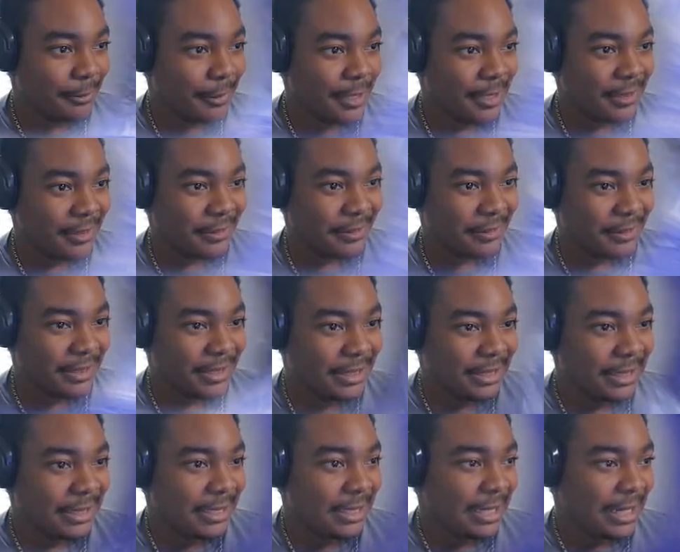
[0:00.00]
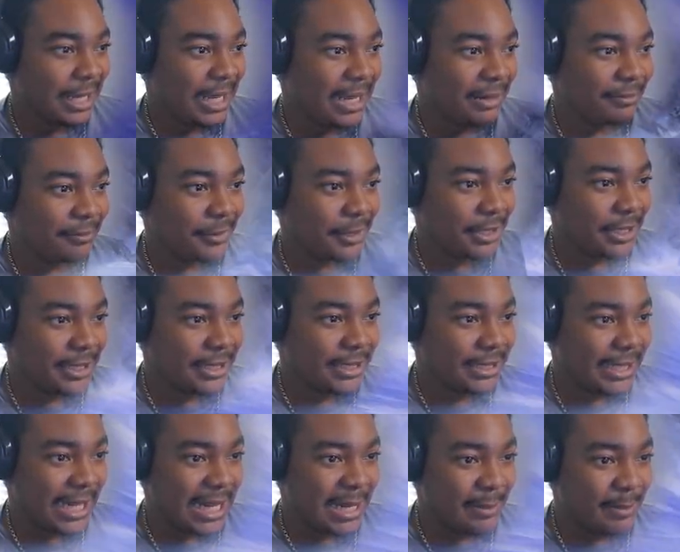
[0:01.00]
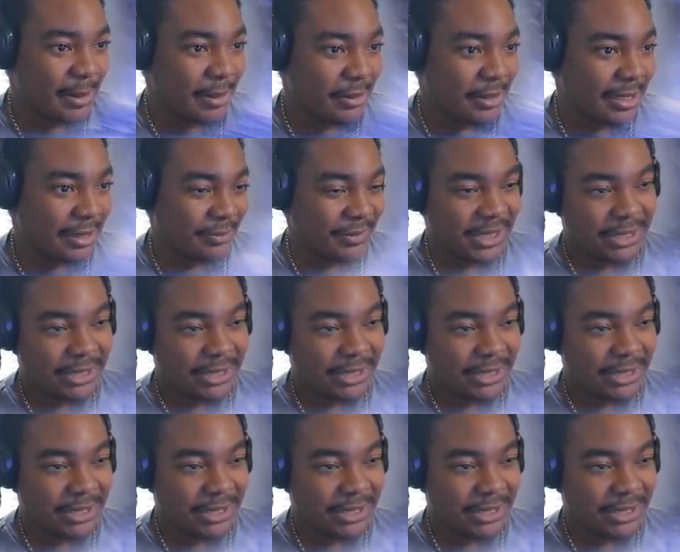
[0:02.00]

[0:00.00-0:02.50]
Whoa. I'm really skateboard.